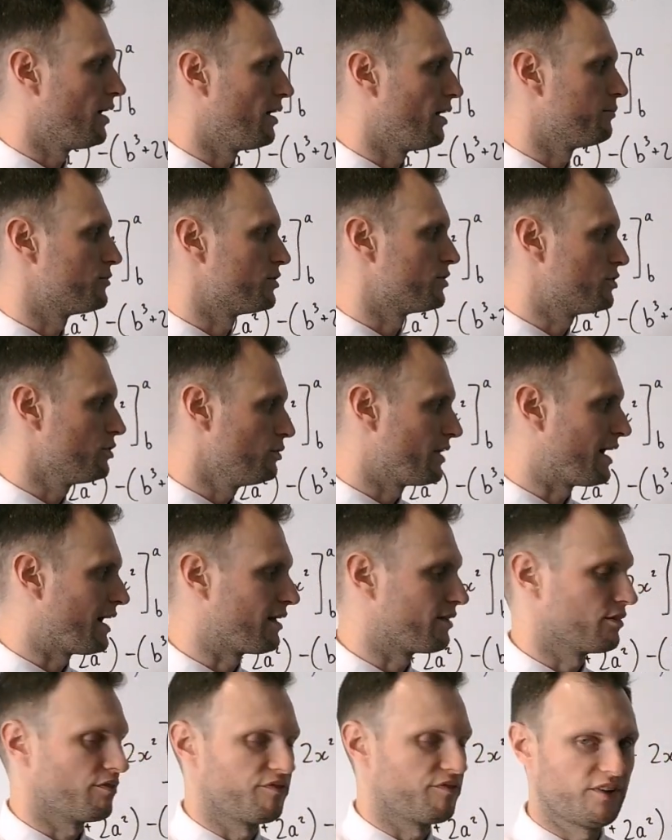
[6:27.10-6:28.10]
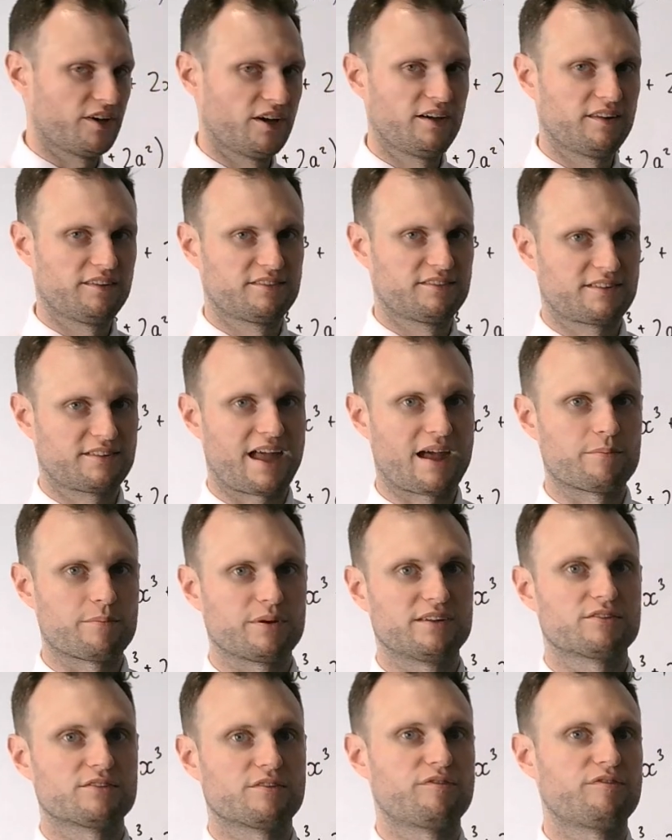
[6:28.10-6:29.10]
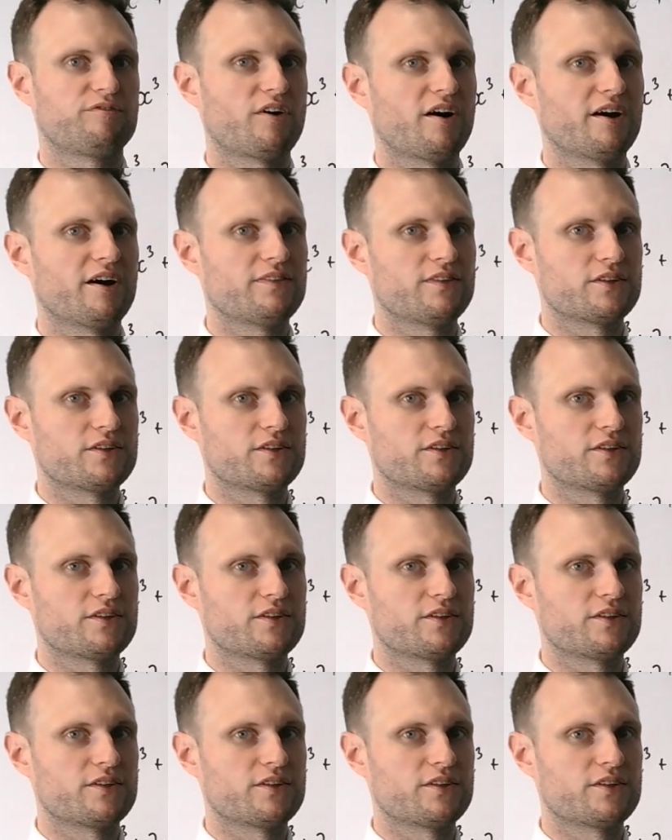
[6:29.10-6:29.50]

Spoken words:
To do that, the first step is to find